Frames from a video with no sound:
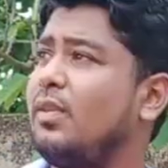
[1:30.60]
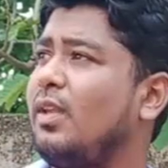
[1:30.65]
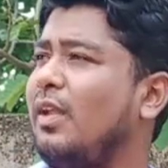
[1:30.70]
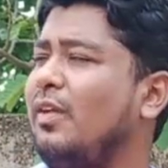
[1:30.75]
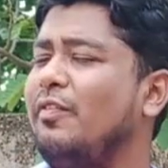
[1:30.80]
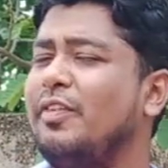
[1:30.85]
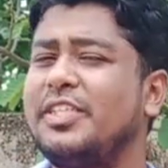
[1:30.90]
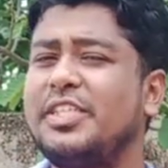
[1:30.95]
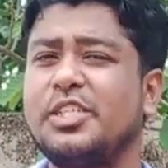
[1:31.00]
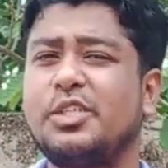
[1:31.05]

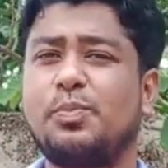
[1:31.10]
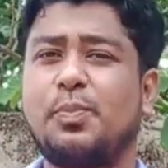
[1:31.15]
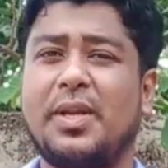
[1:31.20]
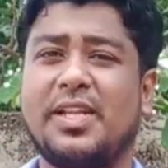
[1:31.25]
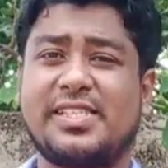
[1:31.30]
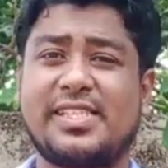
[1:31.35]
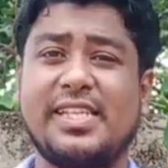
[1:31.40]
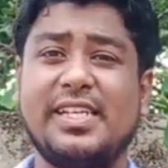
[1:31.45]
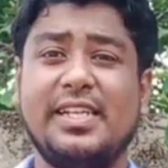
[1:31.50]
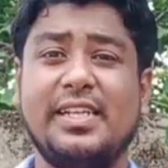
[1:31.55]
which is
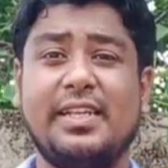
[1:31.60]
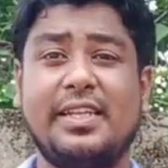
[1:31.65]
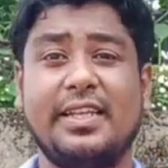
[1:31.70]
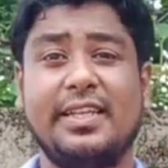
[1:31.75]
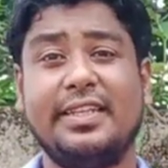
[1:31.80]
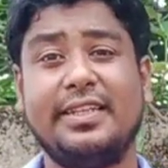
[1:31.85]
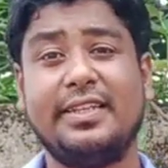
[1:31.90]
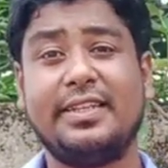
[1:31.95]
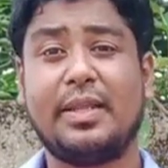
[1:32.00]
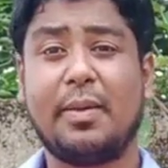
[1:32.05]
present
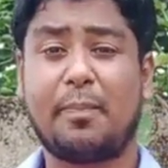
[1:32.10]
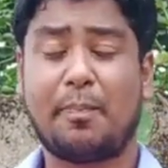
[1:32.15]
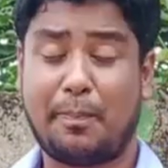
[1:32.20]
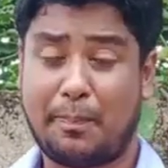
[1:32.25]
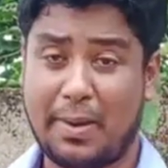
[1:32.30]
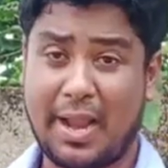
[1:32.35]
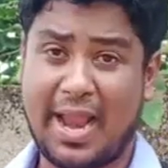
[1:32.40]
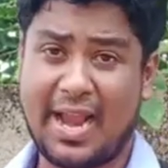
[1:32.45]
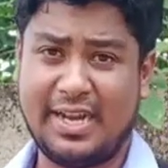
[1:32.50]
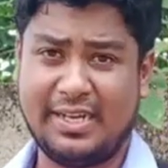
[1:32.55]
in the
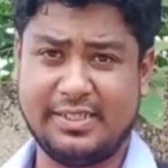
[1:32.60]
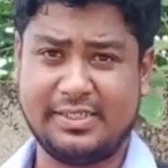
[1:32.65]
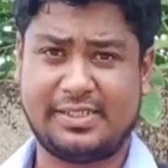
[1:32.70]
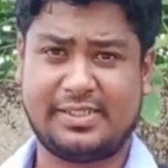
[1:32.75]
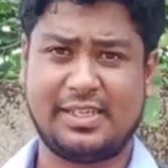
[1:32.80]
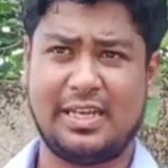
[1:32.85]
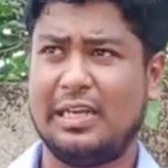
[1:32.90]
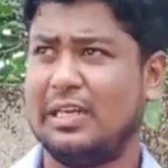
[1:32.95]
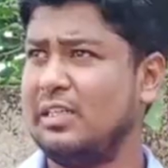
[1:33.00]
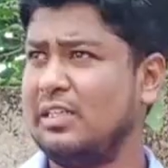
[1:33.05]
plant
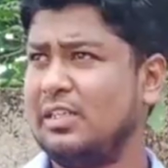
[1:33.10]
cell.